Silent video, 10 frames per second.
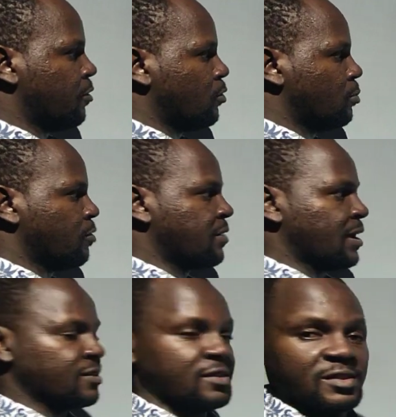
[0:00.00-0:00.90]
volume of
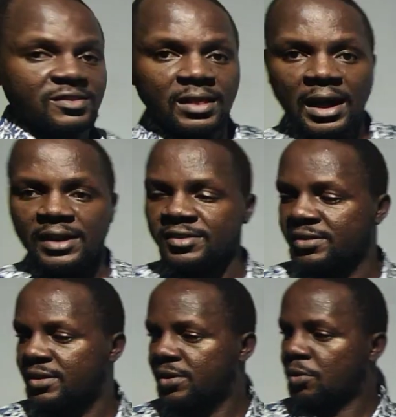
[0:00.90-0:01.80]
gases is
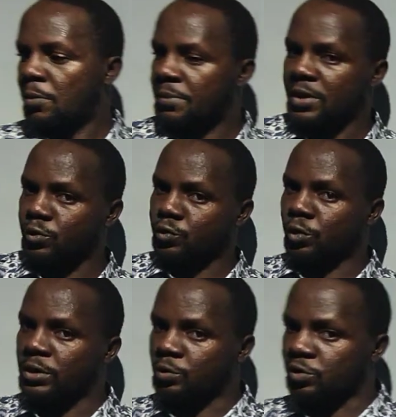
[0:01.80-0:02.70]
large compared to
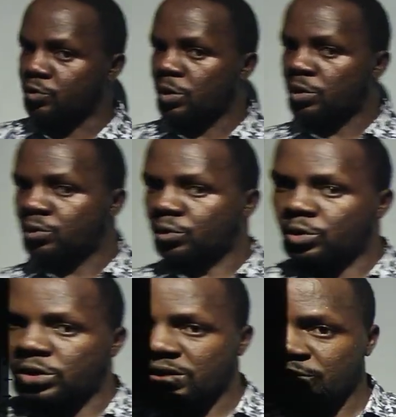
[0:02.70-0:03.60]
solid, which we all know.
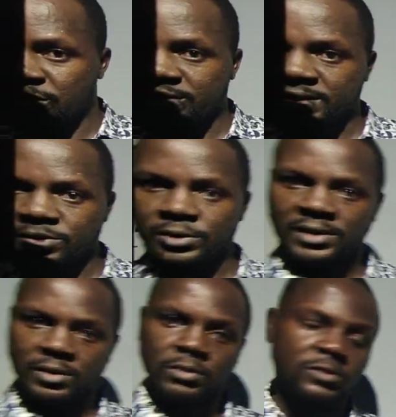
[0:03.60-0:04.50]
Do you understand? So
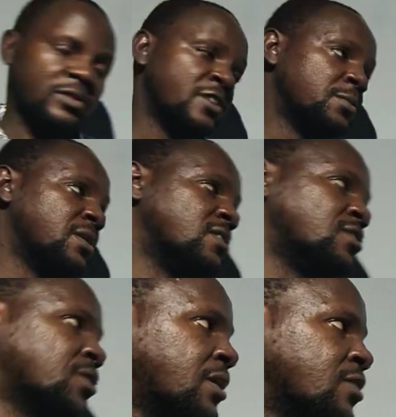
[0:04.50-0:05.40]
that's a good statement.
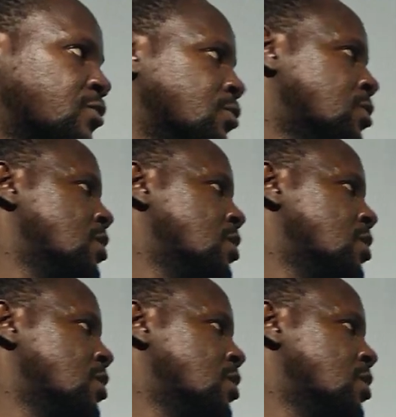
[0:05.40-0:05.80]
It's correct.